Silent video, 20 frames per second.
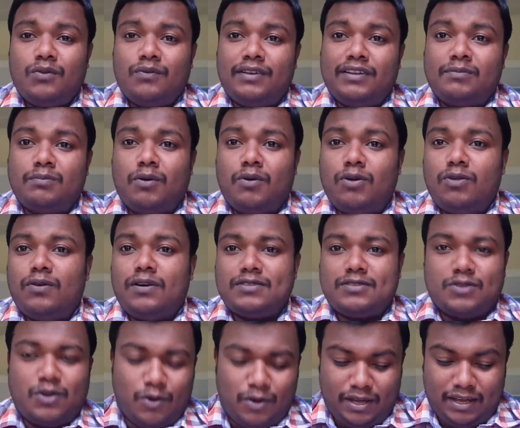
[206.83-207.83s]
When the ball
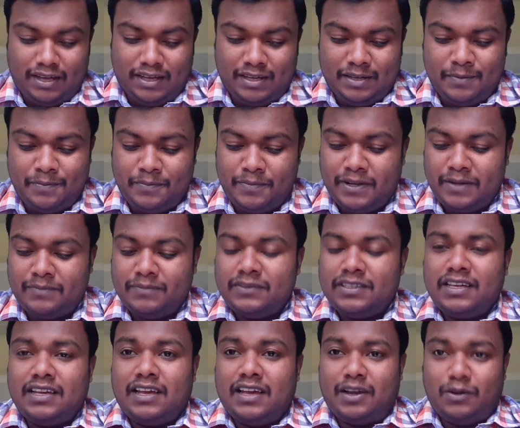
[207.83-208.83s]
was going up,
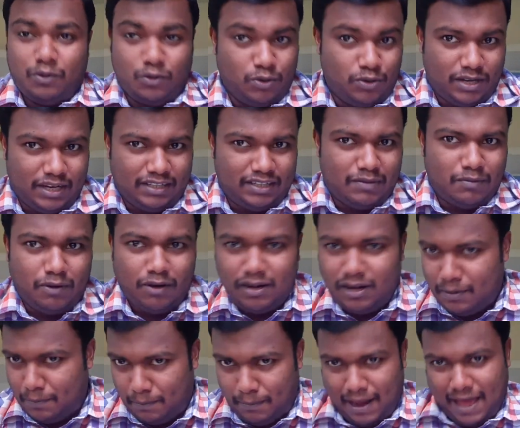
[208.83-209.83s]
who hit the ball?
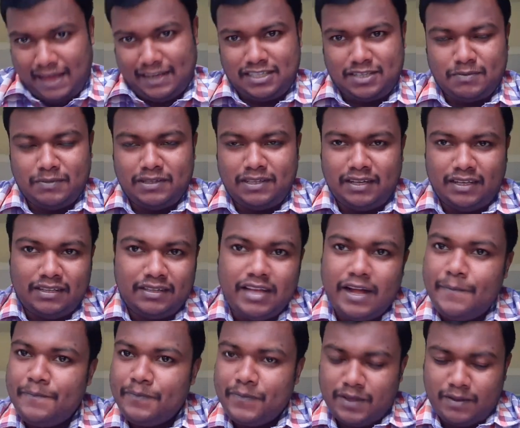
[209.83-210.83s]
Blacksmith hit
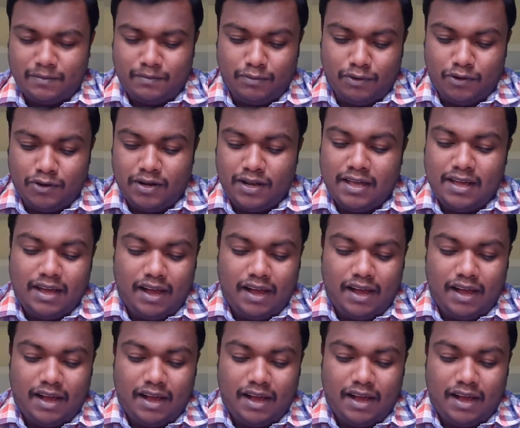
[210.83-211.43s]
the ball.